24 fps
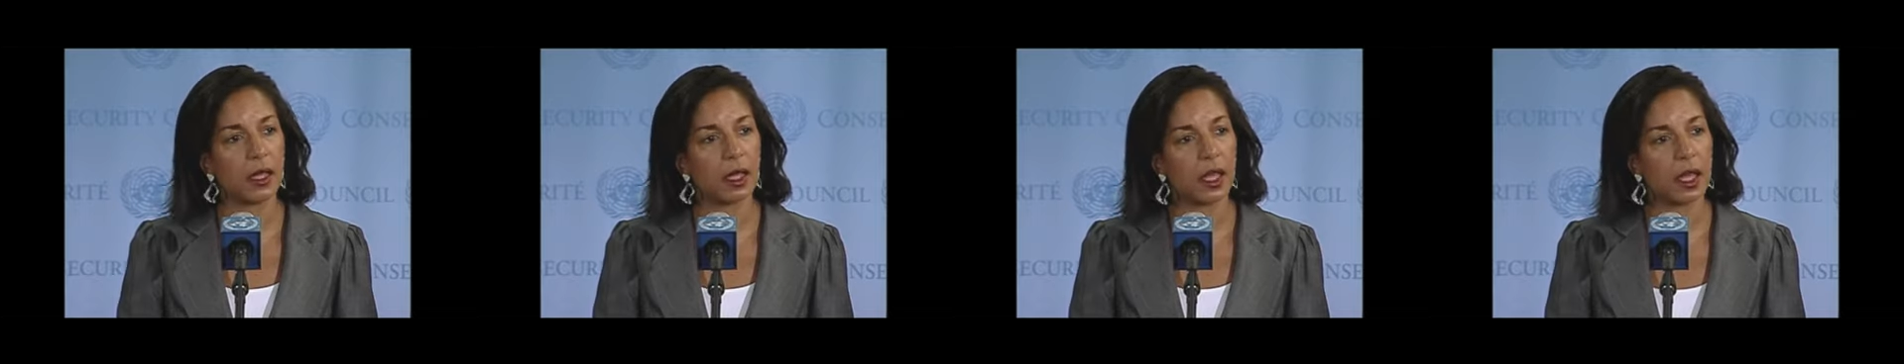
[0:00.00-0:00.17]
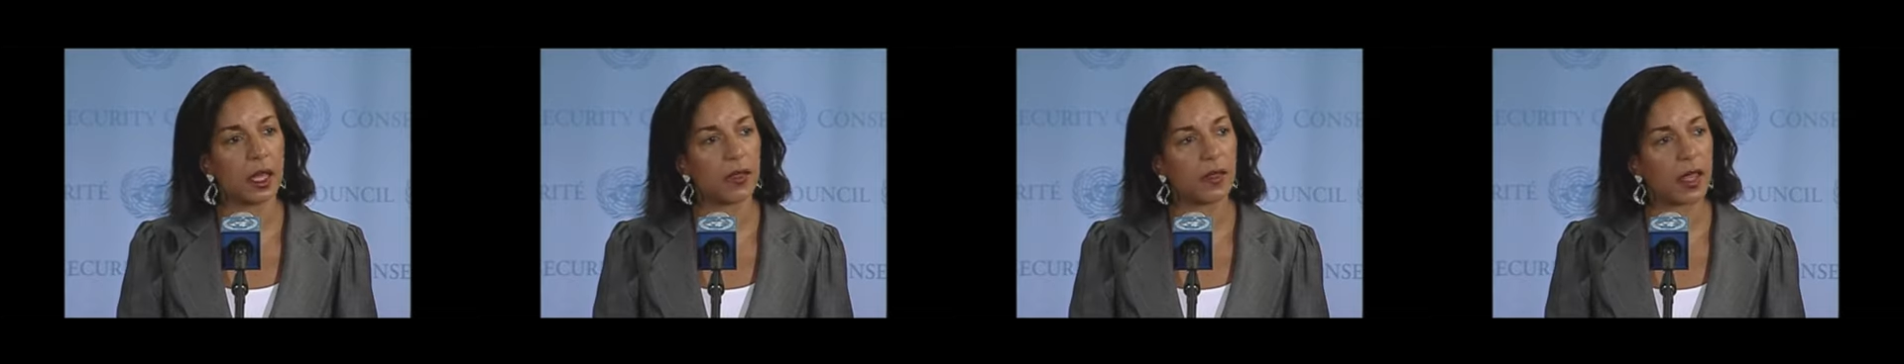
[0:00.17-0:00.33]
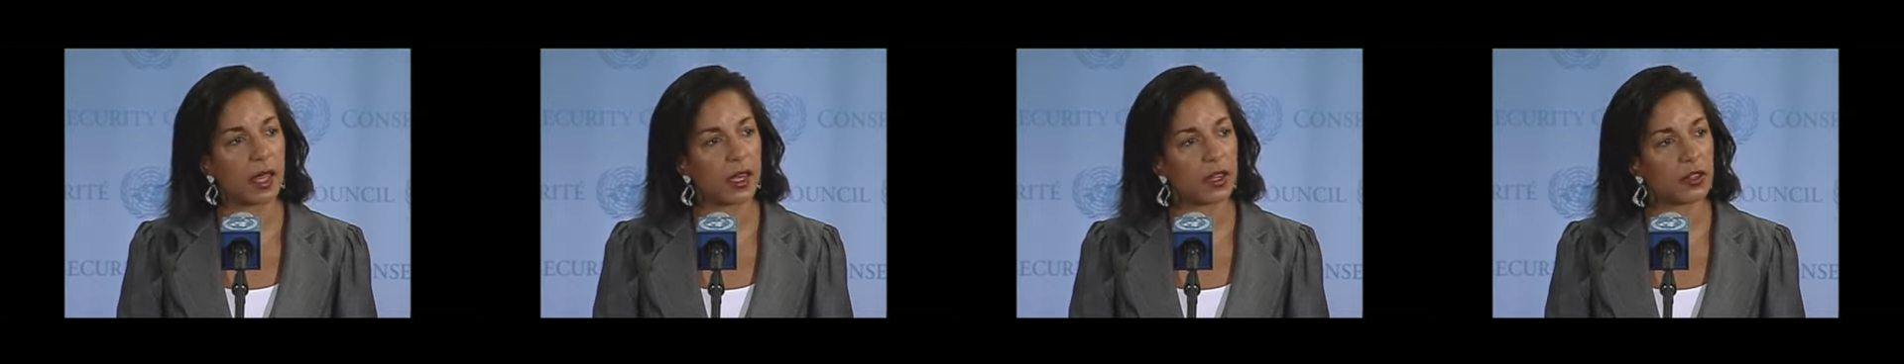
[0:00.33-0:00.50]

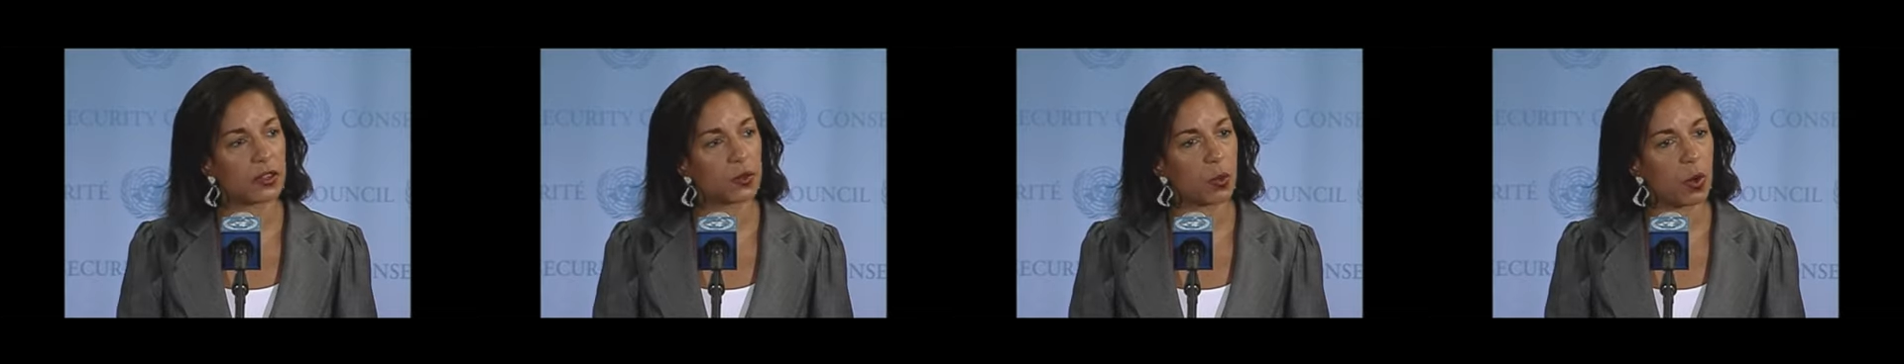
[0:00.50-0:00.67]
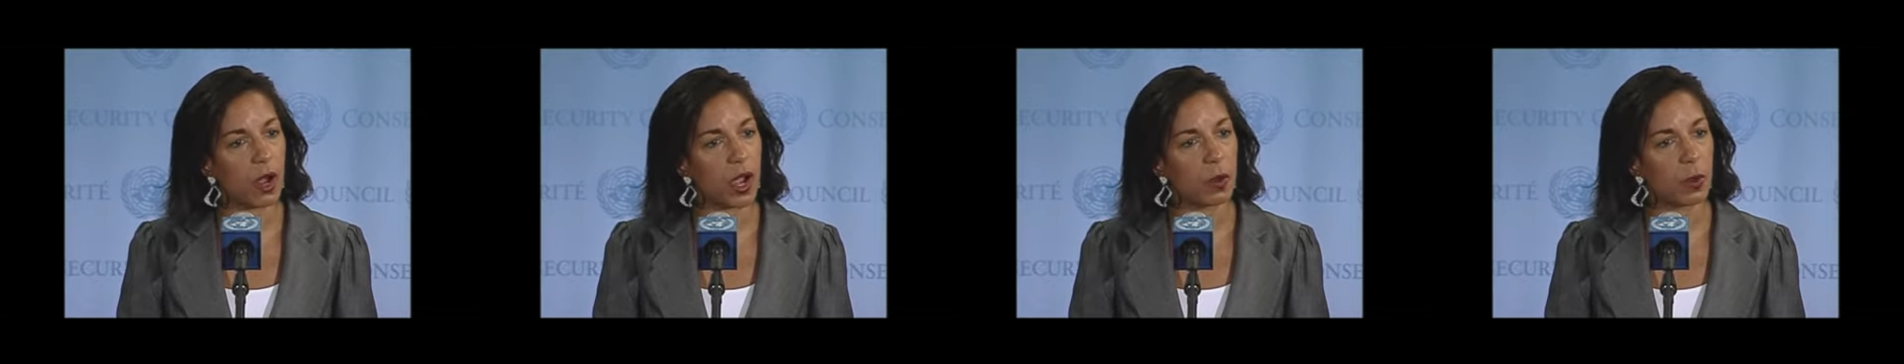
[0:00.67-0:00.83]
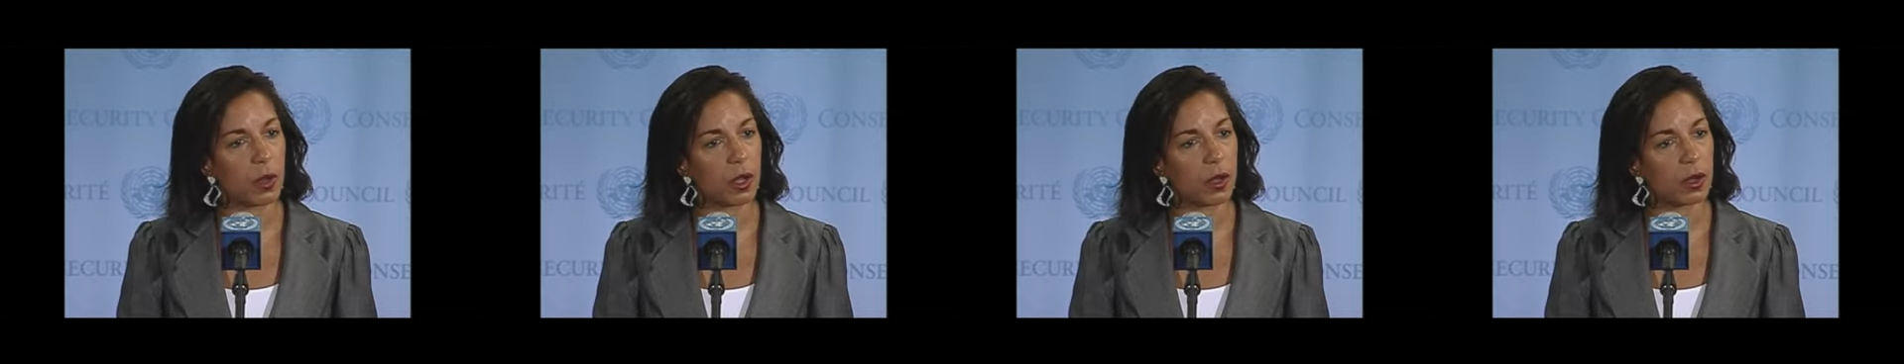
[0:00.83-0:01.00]
and that is
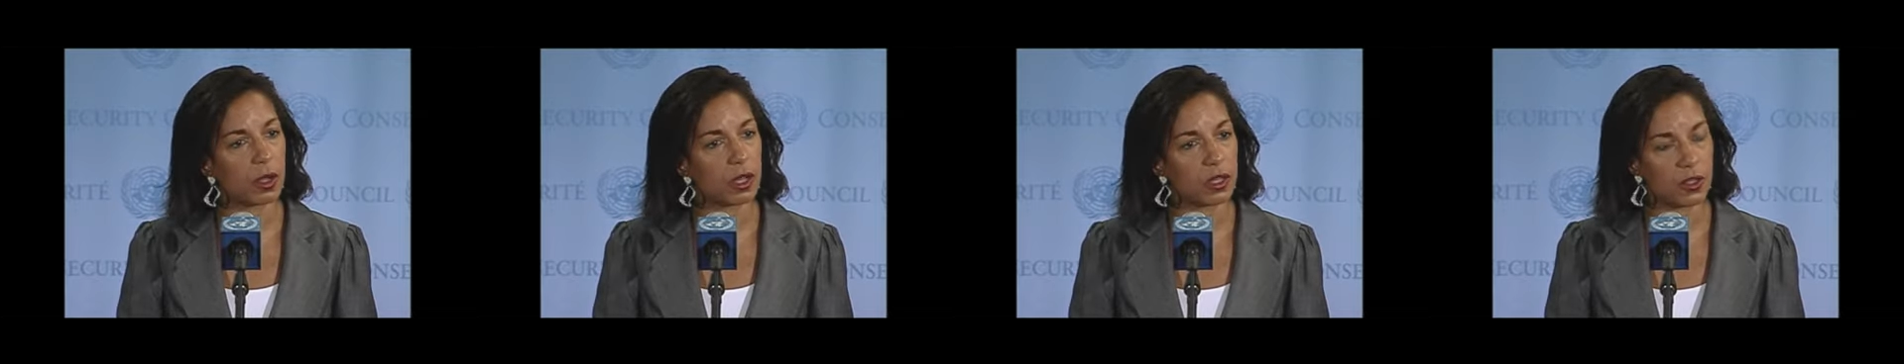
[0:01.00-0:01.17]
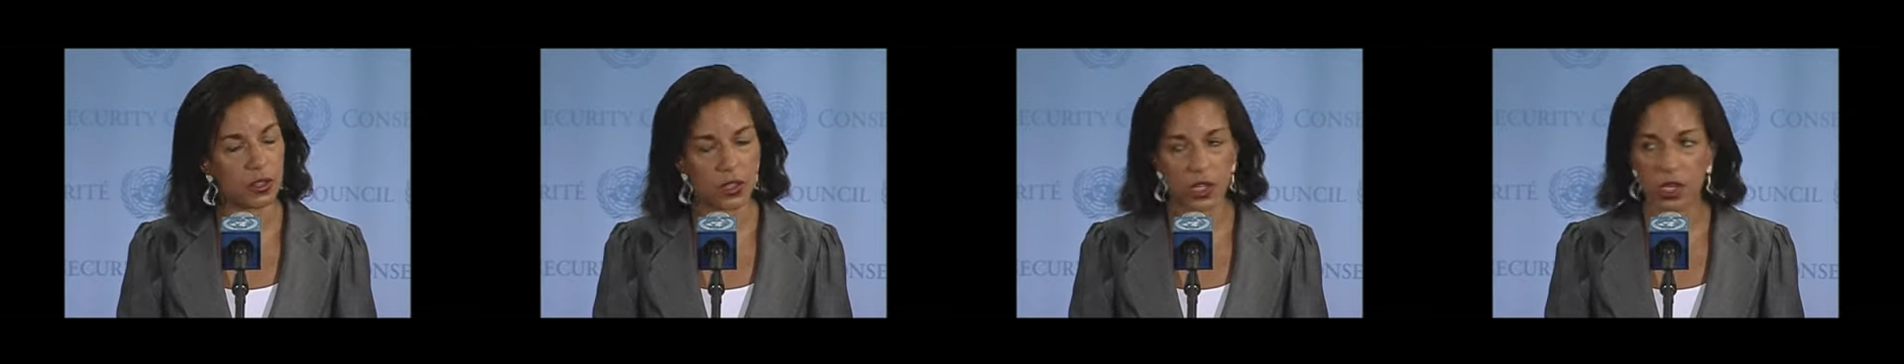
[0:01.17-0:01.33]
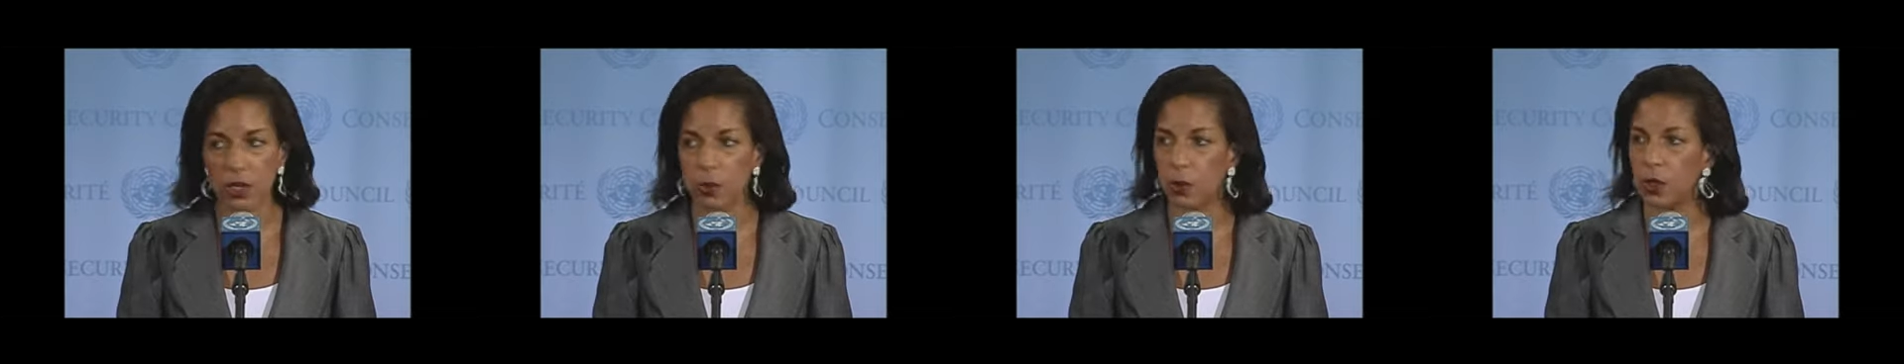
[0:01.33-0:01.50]
why we are
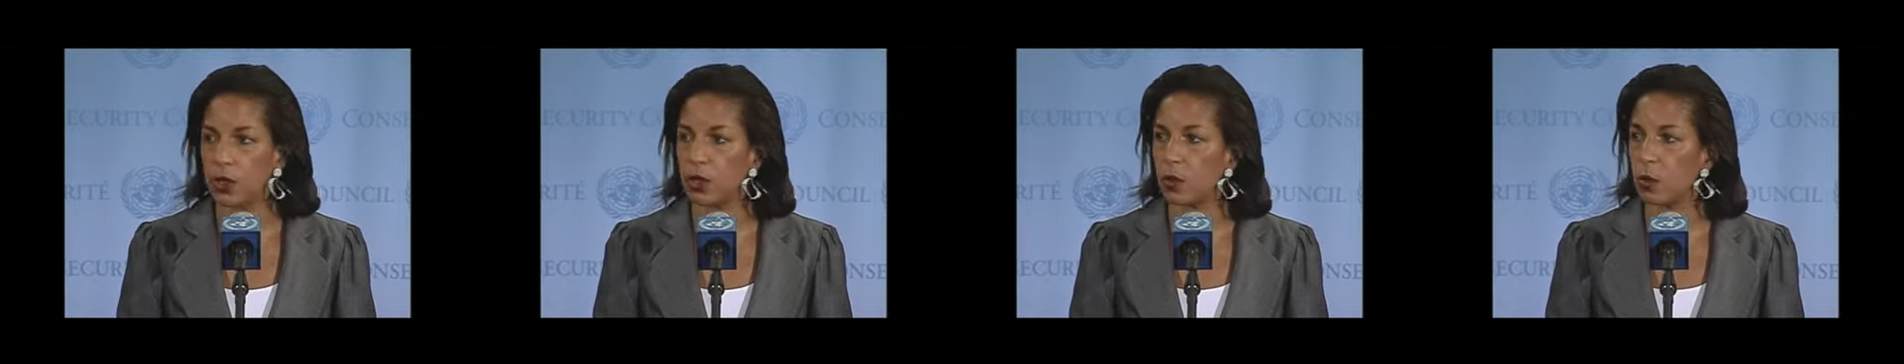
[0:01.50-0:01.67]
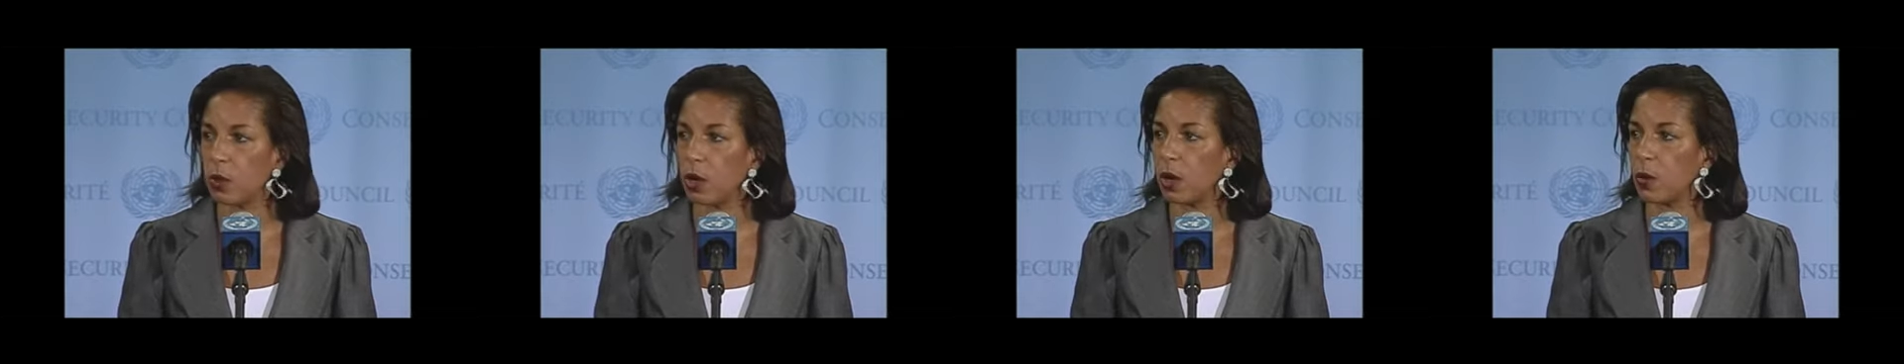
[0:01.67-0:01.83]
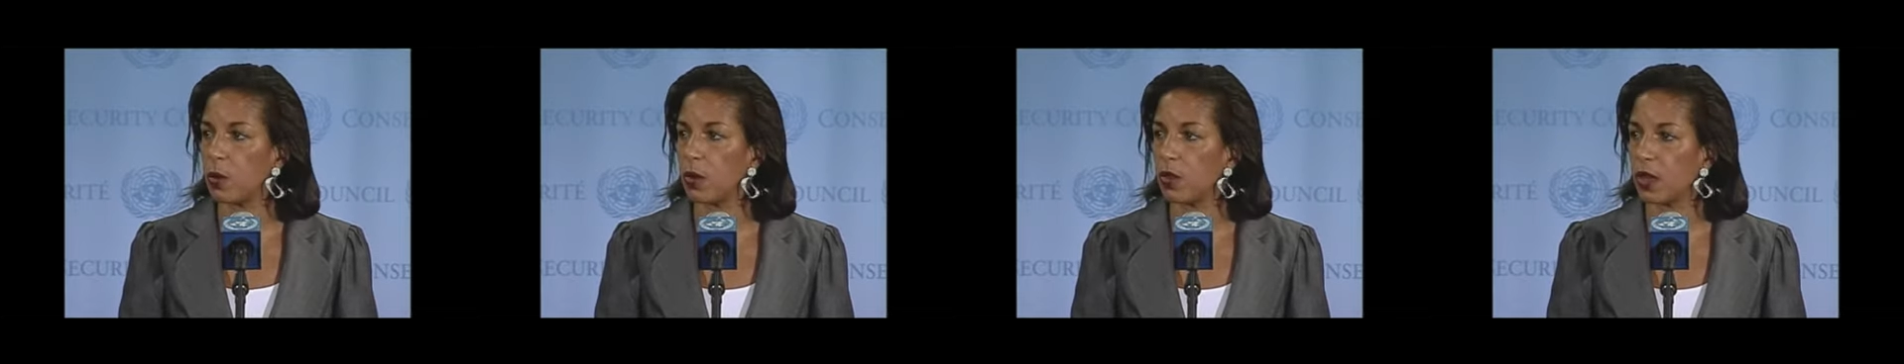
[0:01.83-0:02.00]
continuing to
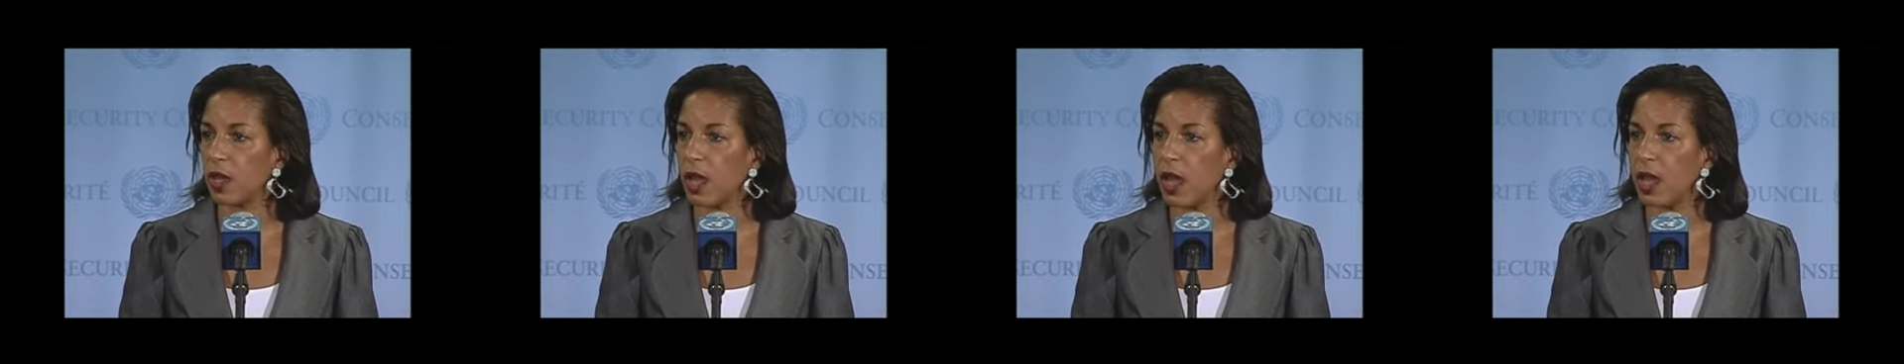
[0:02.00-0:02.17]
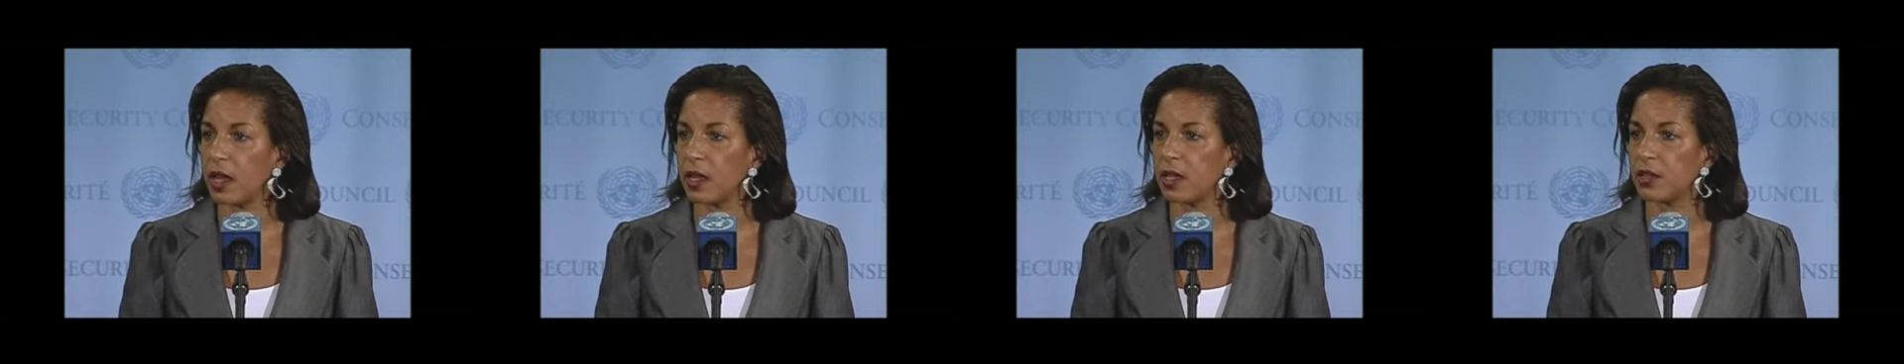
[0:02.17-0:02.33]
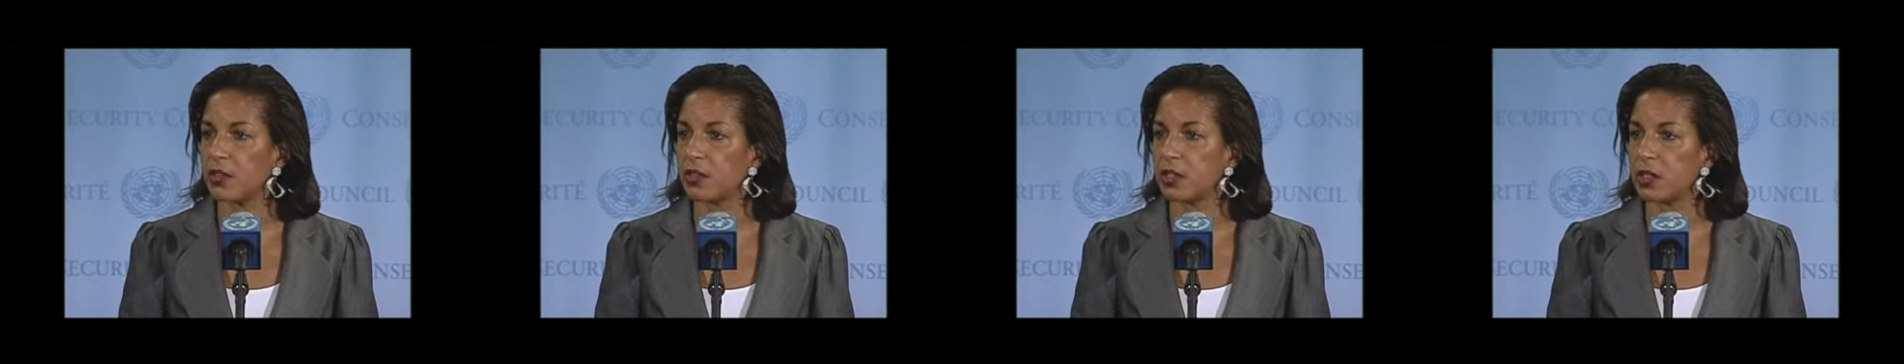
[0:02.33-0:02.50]
work with colleagues